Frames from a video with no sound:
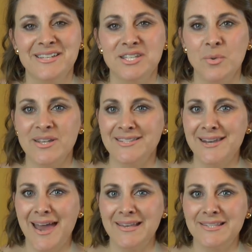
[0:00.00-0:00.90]
So what's
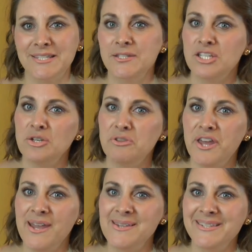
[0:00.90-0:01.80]
next? Two
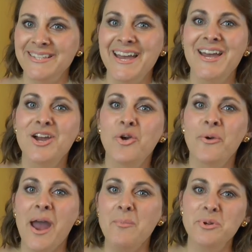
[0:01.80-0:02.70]
things.
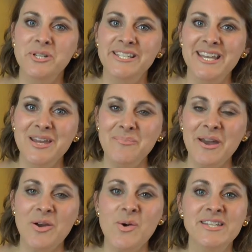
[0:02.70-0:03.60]
Grab your seat
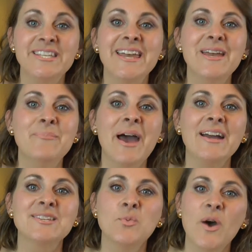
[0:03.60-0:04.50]
by going to
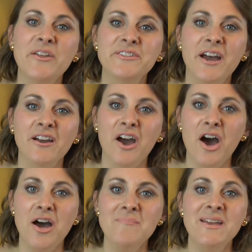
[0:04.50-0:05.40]

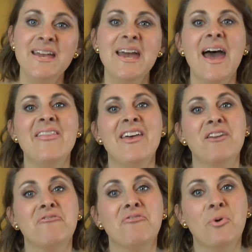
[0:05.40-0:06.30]
impactandwealth.com and
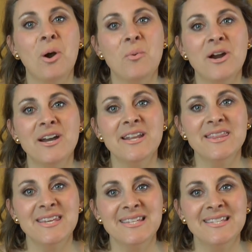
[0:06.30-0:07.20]
then forward
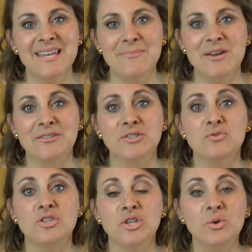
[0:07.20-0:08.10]
this email to
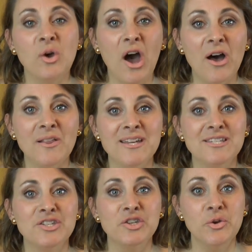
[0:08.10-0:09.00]
two
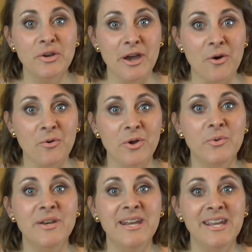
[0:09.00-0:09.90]
colleagues you know who
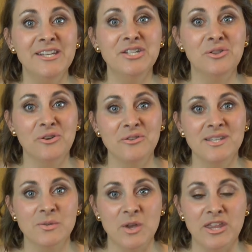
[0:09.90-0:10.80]
need to learn
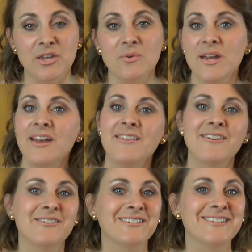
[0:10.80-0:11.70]
this with you.
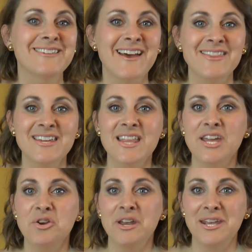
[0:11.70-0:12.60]
There is nothing
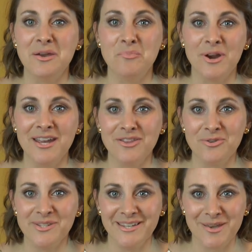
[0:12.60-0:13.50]
like creating a
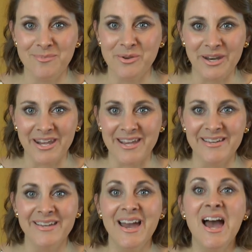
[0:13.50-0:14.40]
breakthrough as a community.